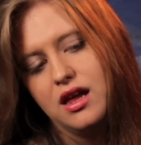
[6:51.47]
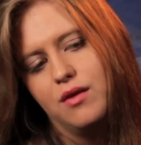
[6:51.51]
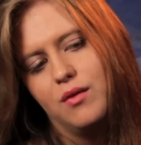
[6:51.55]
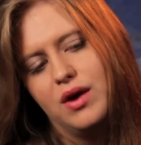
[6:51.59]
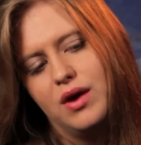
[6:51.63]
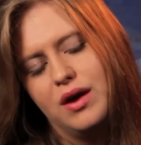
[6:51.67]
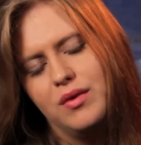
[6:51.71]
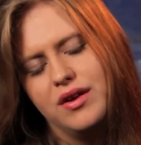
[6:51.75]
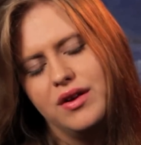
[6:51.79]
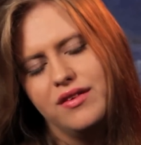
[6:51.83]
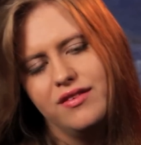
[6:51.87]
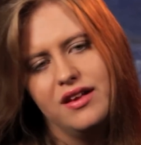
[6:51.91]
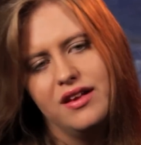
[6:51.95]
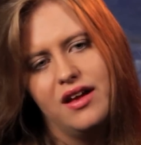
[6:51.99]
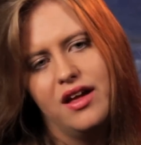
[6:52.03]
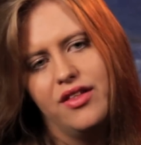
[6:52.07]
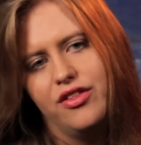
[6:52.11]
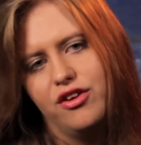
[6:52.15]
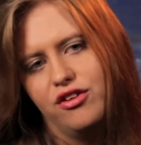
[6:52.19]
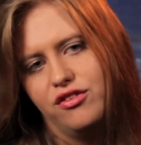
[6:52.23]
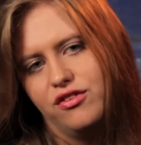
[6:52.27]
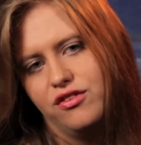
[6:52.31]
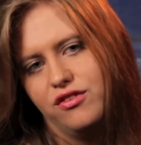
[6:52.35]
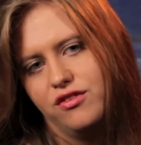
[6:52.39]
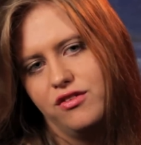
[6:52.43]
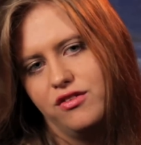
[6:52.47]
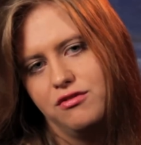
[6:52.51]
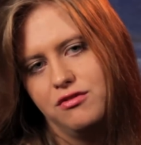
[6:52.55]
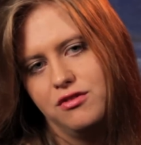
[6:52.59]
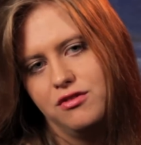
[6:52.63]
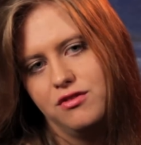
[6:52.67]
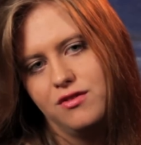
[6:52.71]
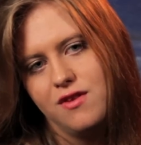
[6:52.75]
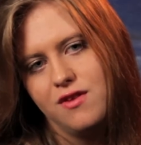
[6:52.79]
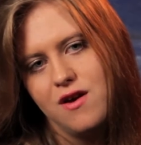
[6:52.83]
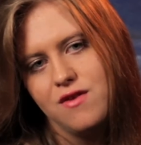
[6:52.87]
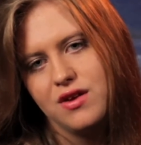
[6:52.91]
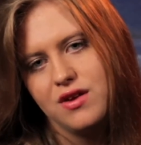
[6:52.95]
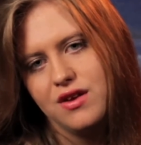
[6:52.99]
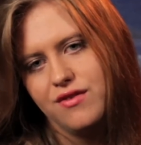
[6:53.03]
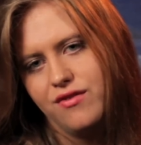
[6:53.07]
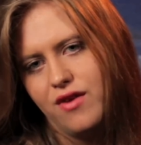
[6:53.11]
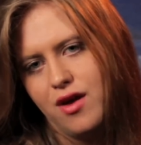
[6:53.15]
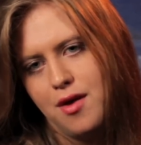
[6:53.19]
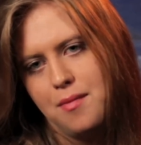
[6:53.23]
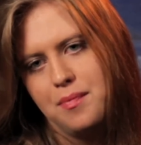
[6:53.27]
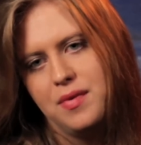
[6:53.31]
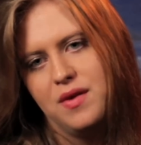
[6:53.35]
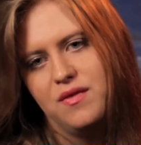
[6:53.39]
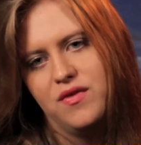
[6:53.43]
And what I want to say to others is just don't give
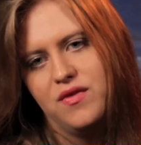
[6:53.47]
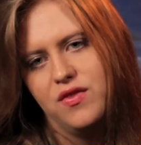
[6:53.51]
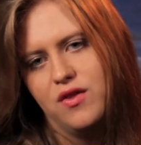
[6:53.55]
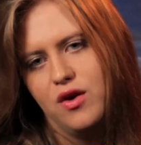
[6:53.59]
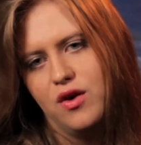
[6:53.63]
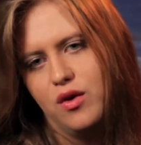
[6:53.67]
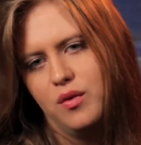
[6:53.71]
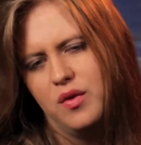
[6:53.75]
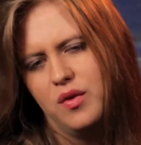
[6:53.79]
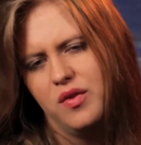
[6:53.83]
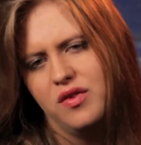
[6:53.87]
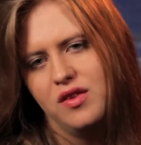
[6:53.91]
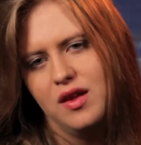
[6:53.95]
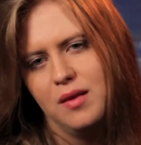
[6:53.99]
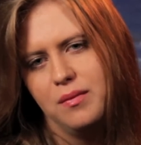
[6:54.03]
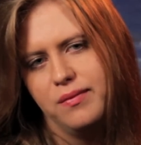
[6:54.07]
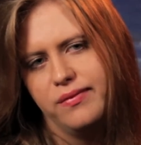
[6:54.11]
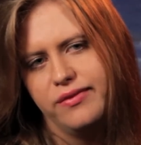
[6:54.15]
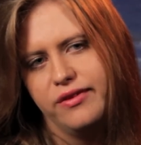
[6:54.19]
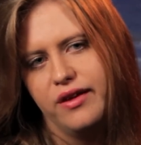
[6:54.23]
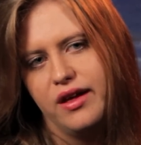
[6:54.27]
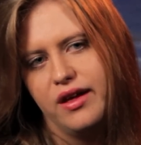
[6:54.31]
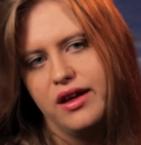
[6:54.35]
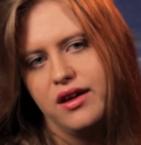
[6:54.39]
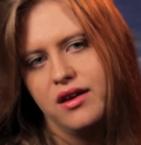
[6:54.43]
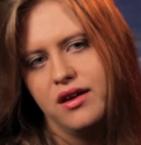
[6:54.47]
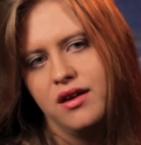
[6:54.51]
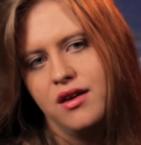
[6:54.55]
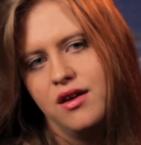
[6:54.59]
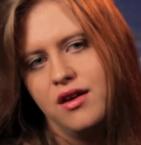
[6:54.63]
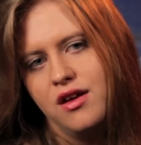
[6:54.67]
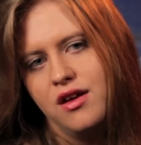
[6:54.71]
up, even though it seems like